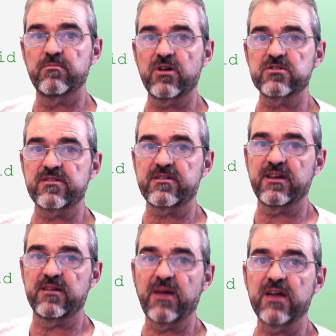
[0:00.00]
plus
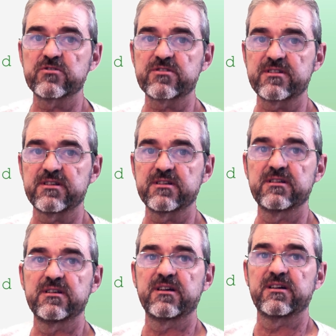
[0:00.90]
3 and minus 3,
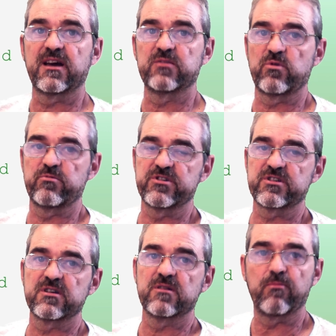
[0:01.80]
and we
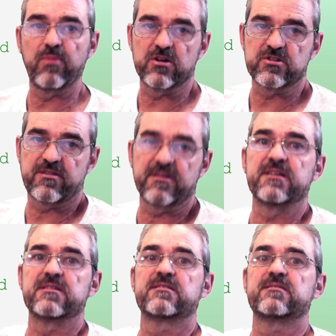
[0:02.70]
wish plus 3.